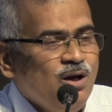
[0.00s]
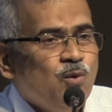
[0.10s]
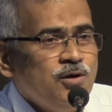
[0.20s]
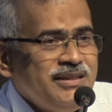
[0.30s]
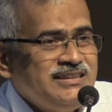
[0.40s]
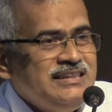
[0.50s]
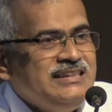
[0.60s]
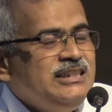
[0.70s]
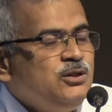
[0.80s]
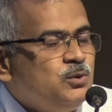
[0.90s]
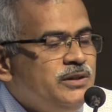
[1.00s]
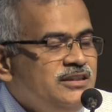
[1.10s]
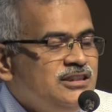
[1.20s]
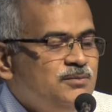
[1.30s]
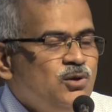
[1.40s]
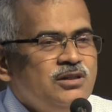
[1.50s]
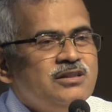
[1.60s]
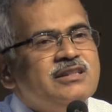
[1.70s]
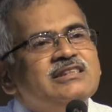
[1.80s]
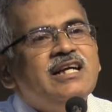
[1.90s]
What makes it easy to read this
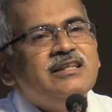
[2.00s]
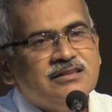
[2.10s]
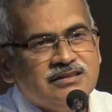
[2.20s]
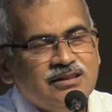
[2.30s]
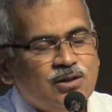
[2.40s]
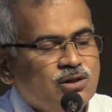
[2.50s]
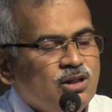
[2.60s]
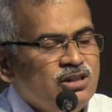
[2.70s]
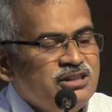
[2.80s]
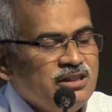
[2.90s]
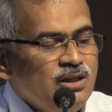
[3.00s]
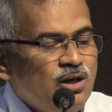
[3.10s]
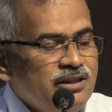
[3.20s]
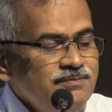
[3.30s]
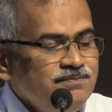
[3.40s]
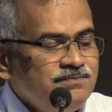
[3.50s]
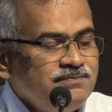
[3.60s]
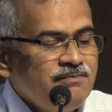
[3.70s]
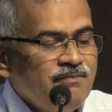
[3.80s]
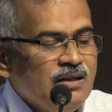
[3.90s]
book is that it's in chronological order.
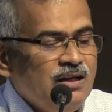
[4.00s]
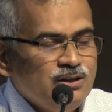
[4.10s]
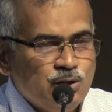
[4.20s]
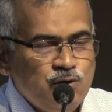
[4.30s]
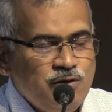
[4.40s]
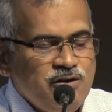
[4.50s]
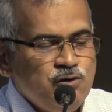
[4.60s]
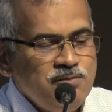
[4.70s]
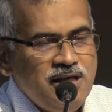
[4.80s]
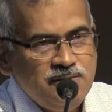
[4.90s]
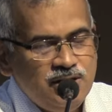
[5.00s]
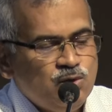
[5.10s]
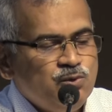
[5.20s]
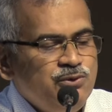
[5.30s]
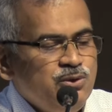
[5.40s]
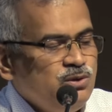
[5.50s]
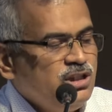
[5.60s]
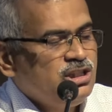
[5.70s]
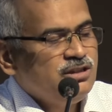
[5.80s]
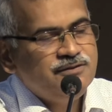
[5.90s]
So you will be able to view
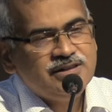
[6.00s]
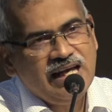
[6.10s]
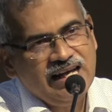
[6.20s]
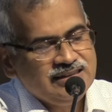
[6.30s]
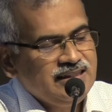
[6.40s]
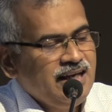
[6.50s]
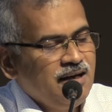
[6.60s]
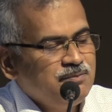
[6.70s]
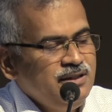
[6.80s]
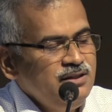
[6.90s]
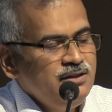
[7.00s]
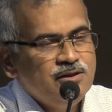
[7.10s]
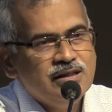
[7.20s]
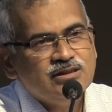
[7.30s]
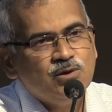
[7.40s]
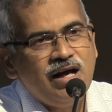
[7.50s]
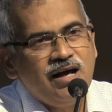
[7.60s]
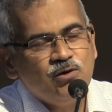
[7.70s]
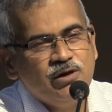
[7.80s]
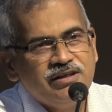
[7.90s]
the shifts as they happen. There's
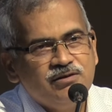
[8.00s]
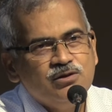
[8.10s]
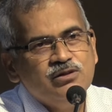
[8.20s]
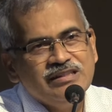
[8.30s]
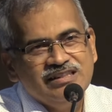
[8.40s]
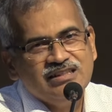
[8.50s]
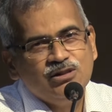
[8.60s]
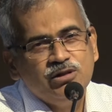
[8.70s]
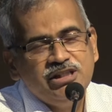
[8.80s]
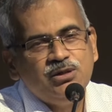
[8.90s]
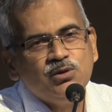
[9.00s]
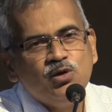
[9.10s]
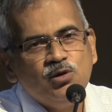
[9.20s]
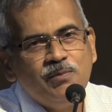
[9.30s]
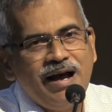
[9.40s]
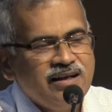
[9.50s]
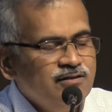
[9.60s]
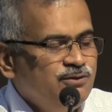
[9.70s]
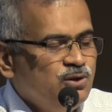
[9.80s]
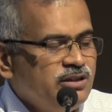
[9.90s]
no need to go back
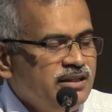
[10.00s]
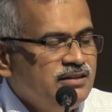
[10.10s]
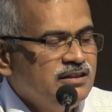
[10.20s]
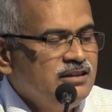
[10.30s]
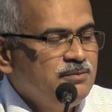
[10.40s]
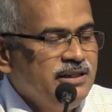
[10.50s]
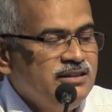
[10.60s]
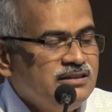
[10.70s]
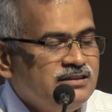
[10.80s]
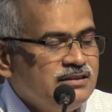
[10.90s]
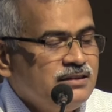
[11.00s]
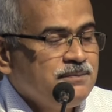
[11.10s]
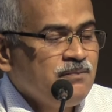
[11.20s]
and forth and turn the pages.